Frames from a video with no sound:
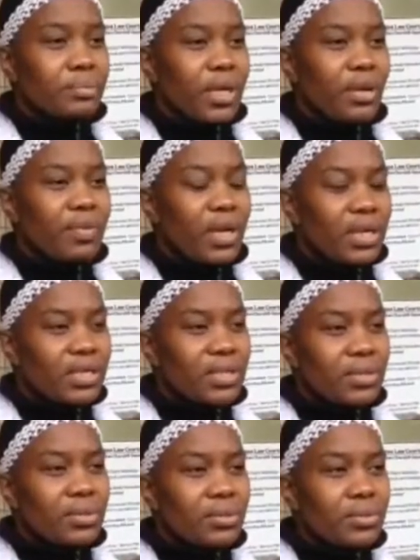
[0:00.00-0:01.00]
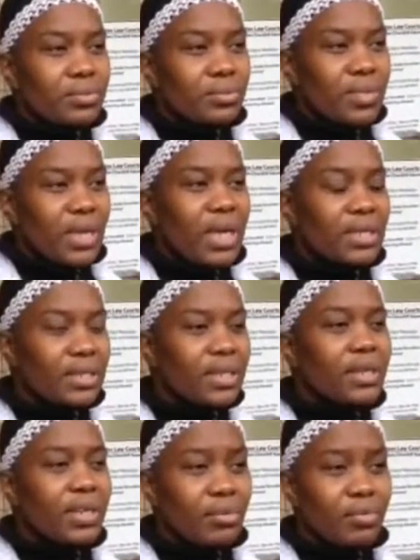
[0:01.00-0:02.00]
um, i've also had
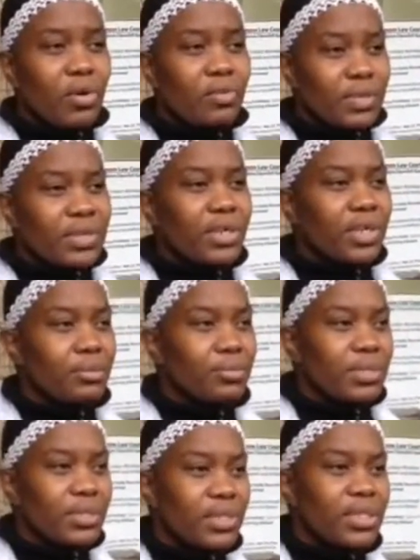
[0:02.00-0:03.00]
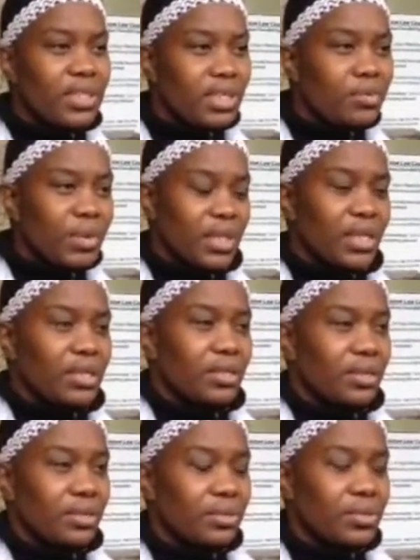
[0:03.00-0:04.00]
time over time to deal with it
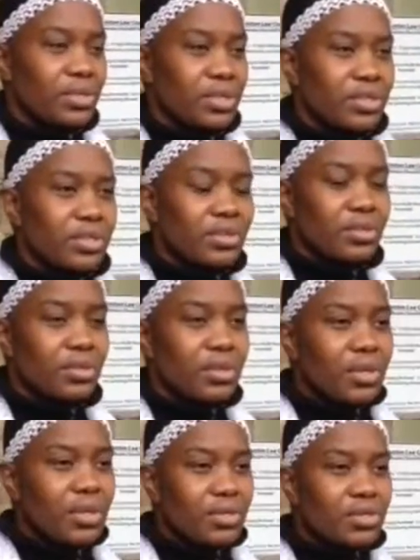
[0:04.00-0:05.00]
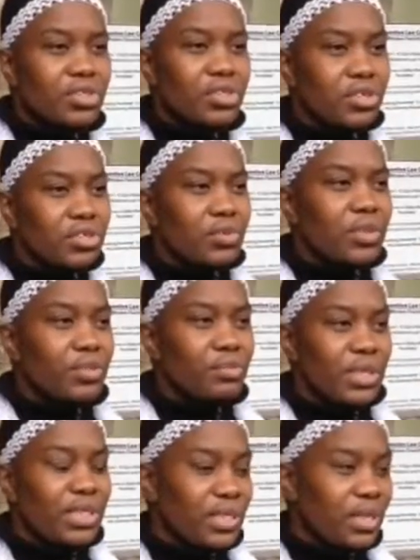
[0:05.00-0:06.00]
you know just to to search within
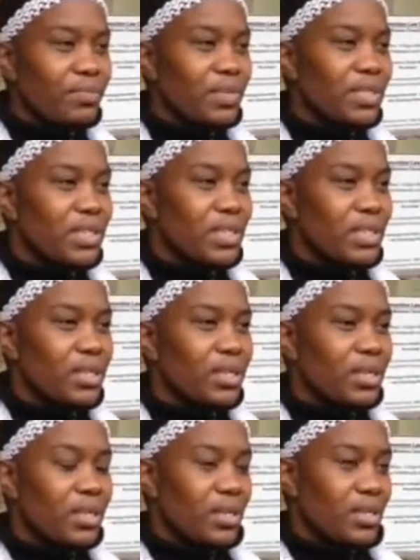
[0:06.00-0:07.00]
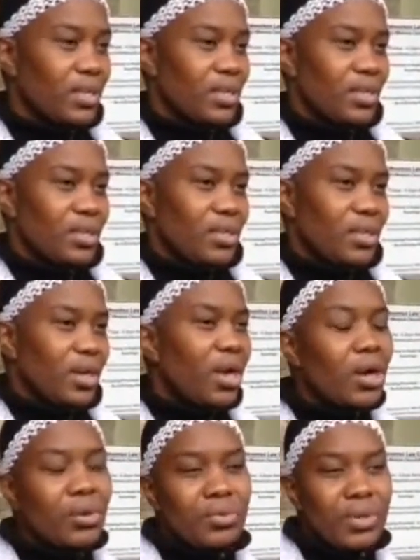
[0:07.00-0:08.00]
myself and see
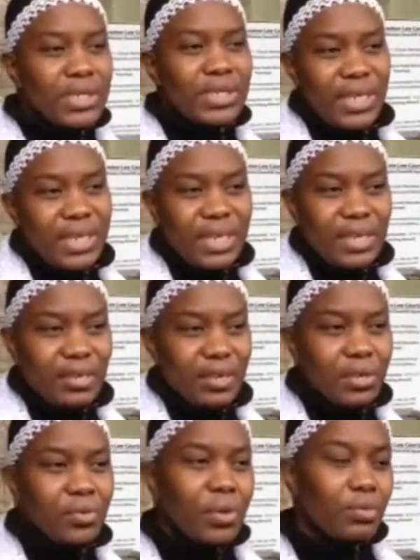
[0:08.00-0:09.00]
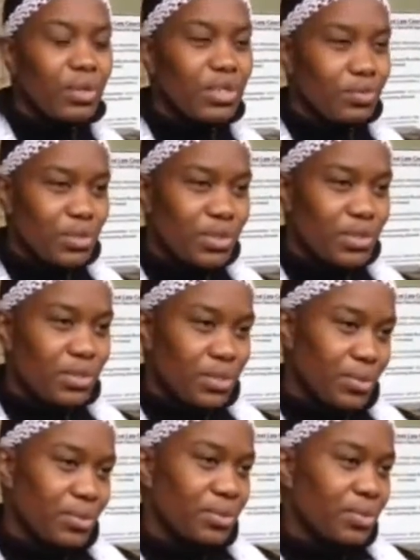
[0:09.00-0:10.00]
how do I take it? Like, what am I supposed to do?
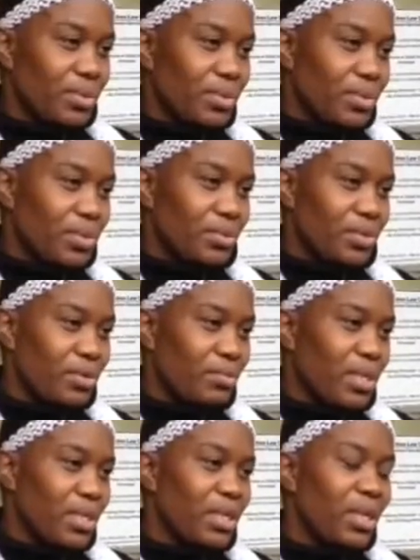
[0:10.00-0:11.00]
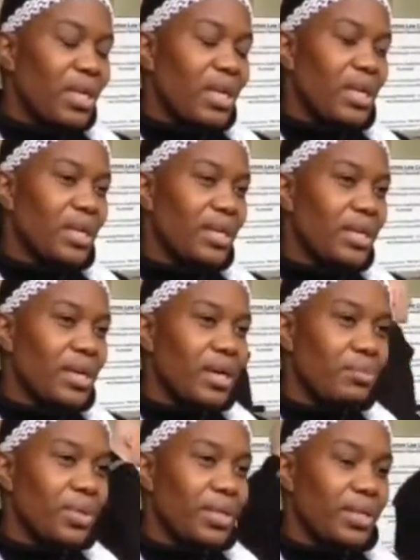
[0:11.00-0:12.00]
You know what I mean? And
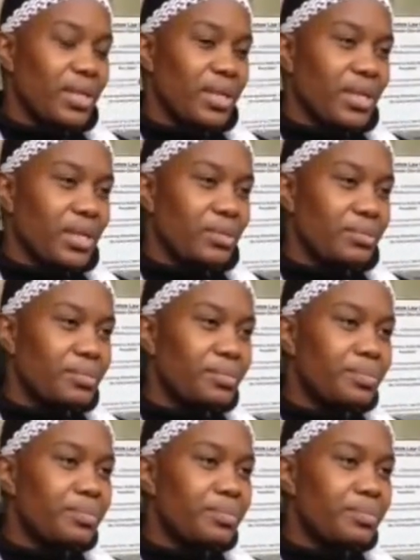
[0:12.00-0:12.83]
um, then um,